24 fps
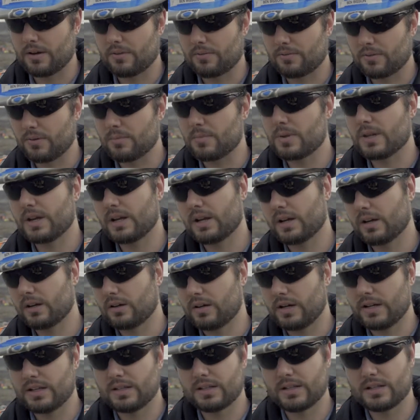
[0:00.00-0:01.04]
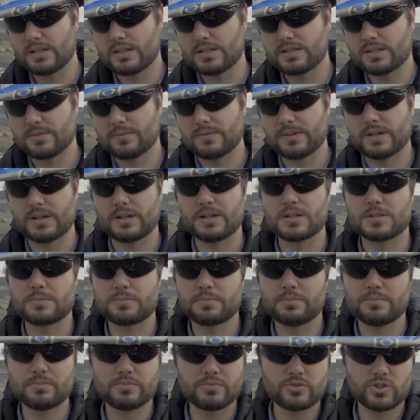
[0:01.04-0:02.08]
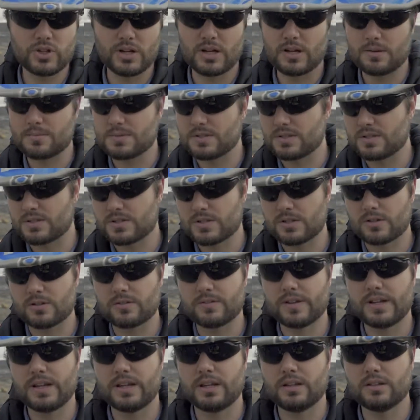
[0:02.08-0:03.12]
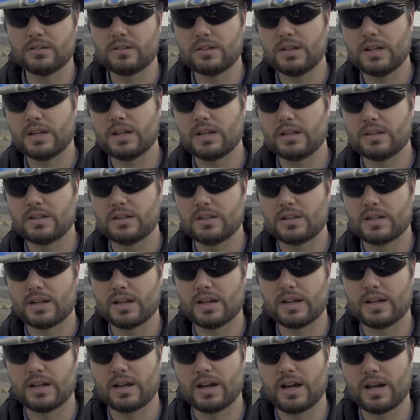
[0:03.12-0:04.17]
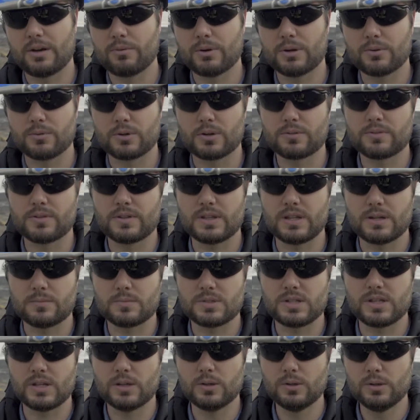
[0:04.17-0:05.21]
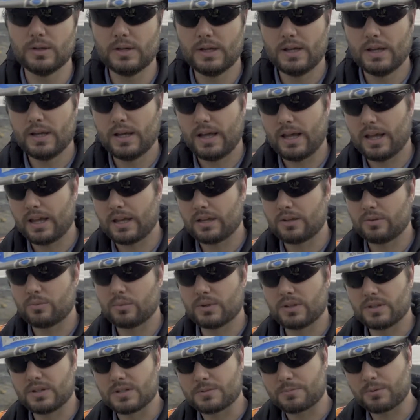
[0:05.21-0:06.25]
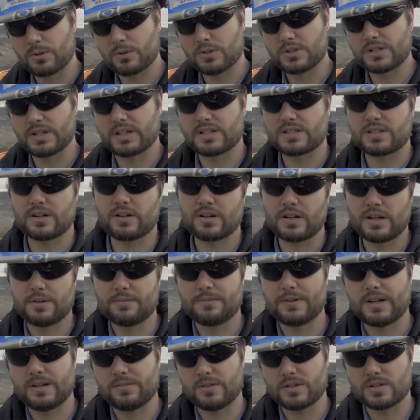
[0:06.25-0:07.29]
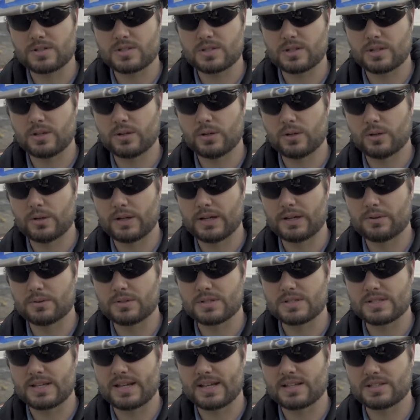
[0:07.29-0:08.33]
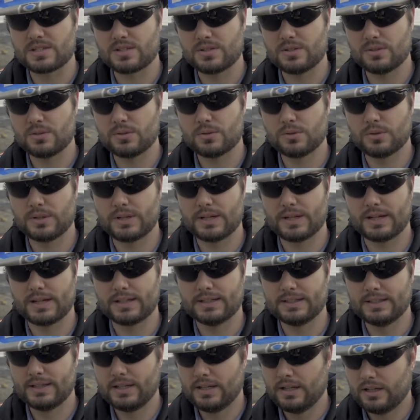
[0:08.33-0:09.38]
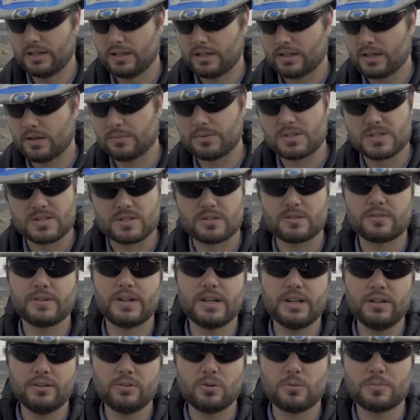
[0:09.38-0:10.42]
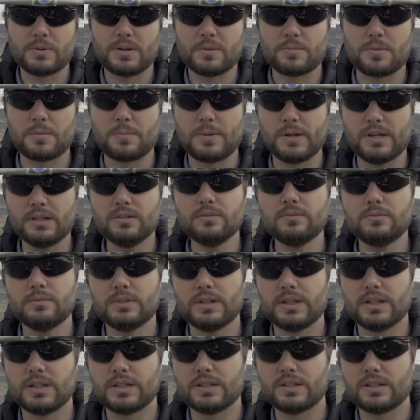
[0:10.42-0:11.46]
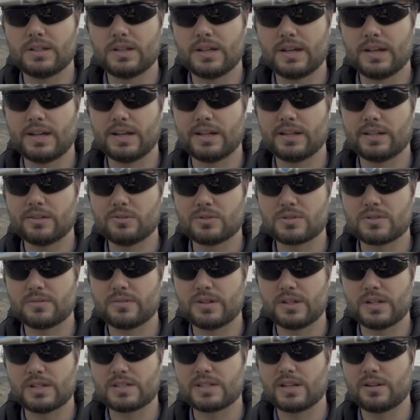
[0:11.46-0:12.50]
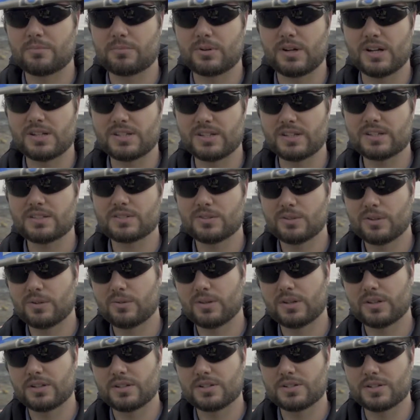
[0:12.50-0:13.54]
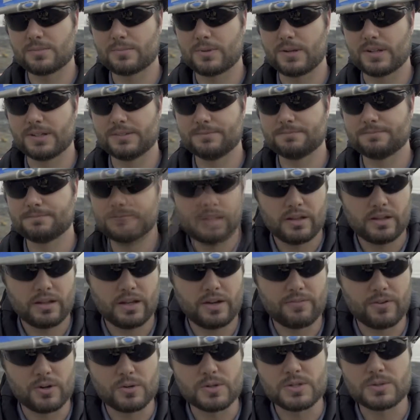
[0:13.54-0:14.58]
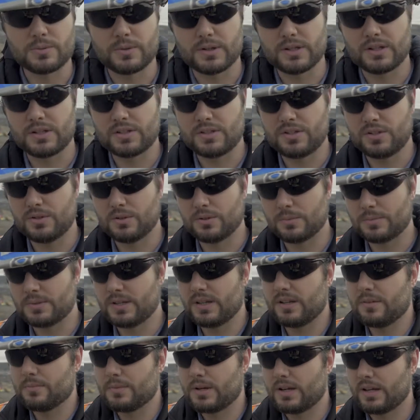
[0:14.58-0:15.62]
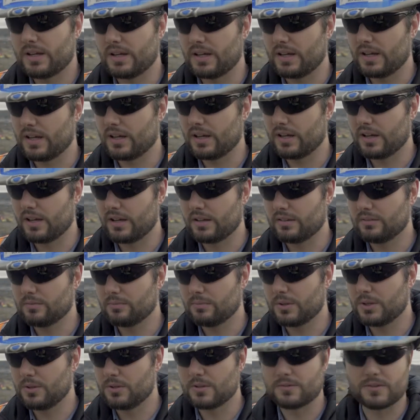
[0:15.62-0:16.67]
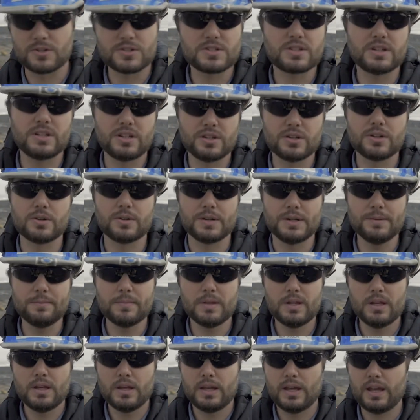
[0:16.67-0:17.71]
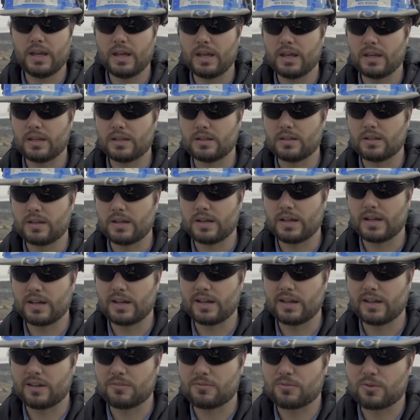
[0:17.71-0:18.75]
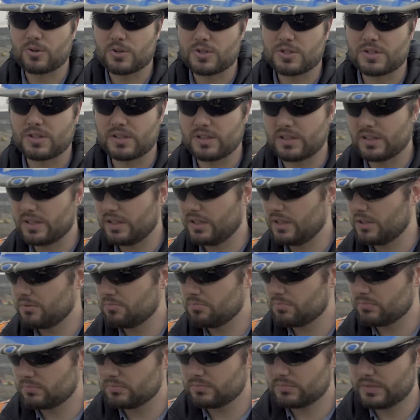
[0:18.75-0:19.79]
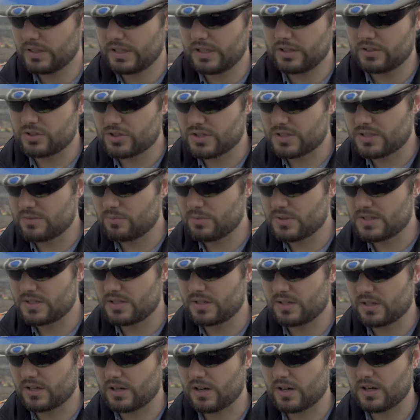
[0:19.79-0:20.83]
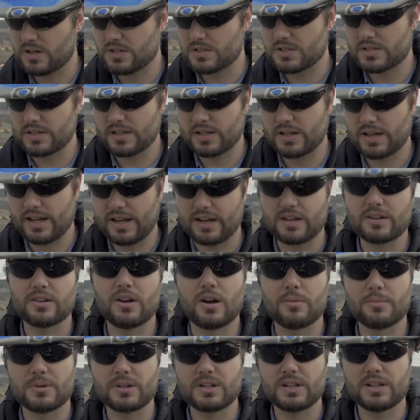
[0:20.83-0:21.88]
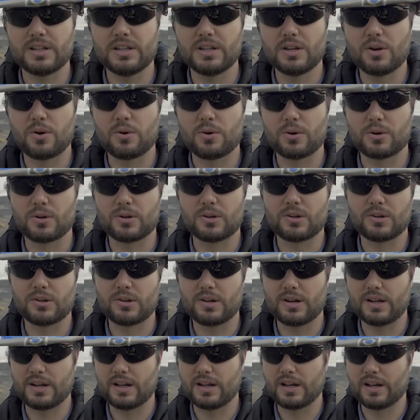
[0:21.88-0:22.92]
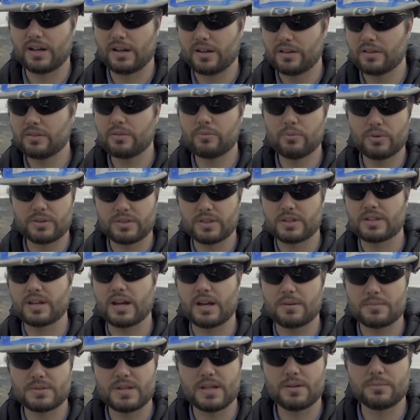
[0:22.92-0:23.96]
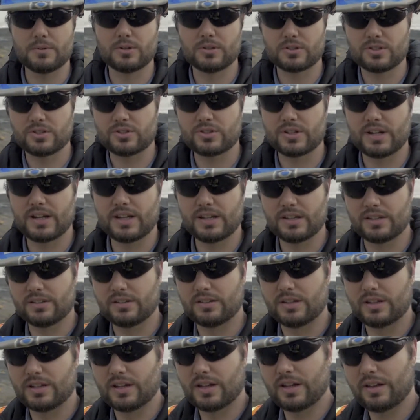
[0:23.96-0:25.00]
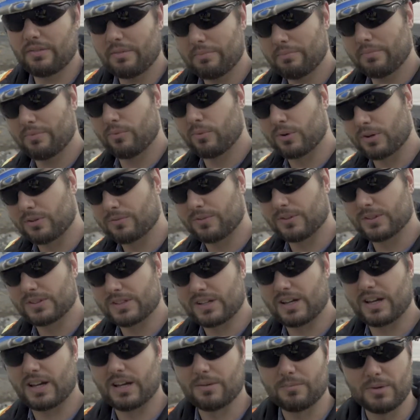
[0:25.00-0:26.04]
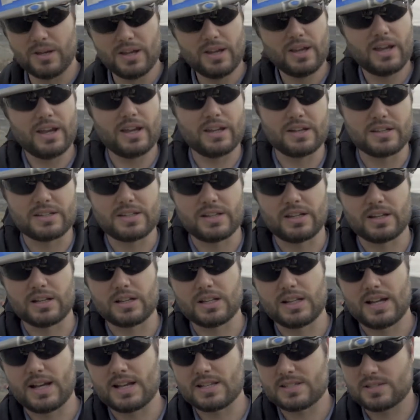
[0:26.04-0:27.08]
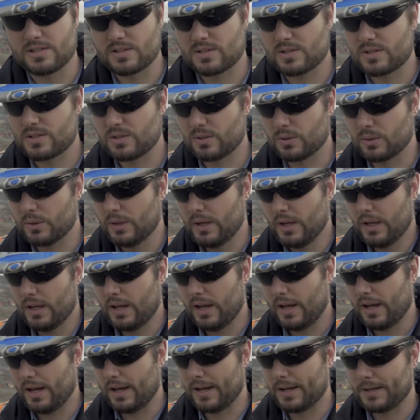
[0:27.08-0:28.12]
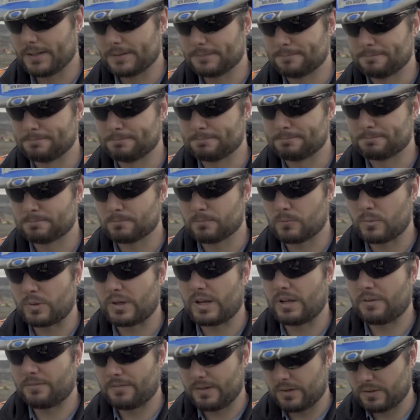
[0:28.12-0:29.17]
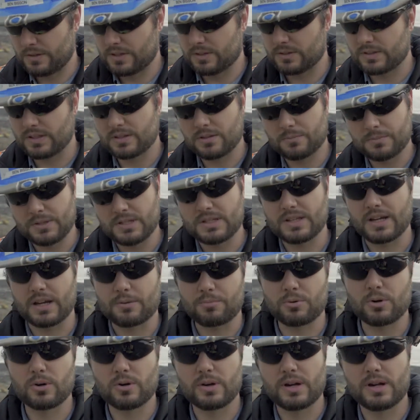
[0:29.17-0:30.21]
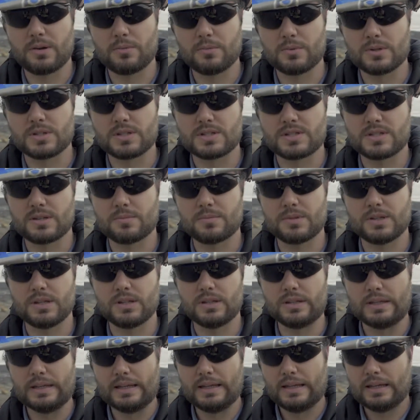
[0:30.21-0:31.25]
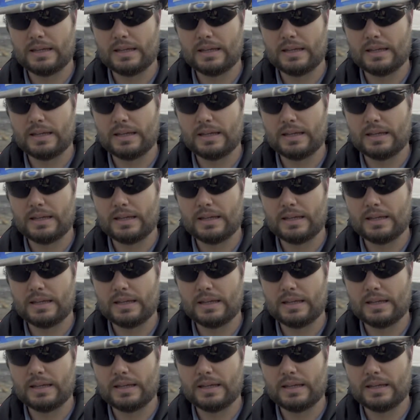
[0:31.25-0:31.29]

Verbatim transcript: from there I did some various jobs in surveying and highway work for the MTO and when this project started up five years ago I was asked to come and survey, open up the pit, and uh, it was a very exciting project, so I wanted to jump on it. I've always wanted to obtain my, uh, my university degree, and uh, unfortunately, it just wasn't in the cards uh, economically or uh, with the timetable to try and uh, work full-time and attend classes. So um, when I found out that the BTech program was something